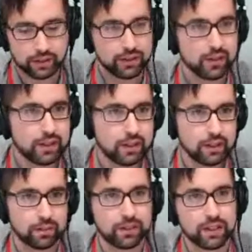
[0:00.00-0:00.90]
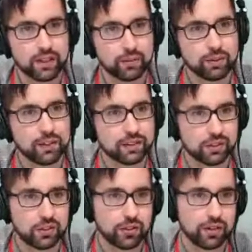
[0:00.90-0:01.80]
It really is
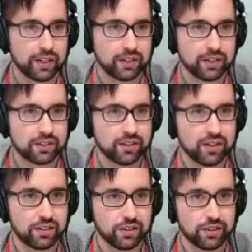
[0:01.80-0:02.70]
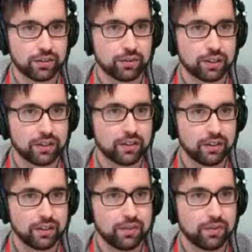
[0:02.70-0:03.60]
a journey. It's not generally